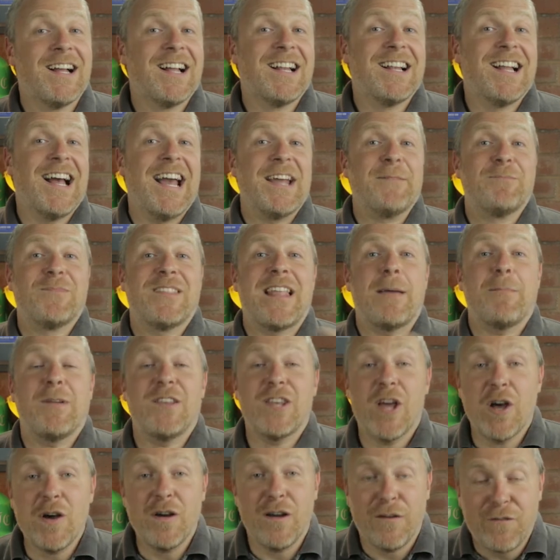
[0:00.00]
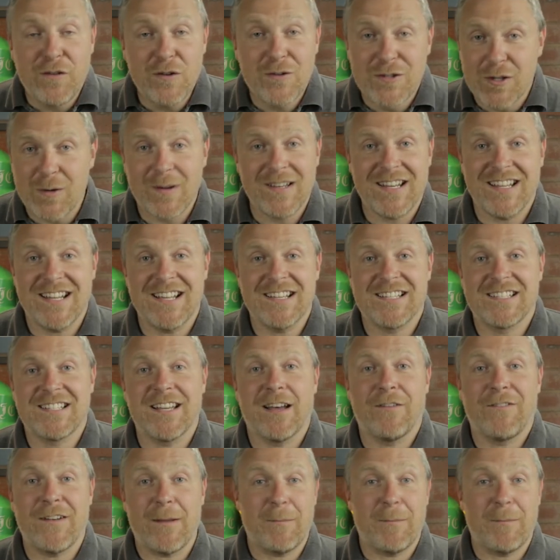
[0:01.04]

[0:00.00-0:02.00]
Hey, let me know if you do any of this stuff.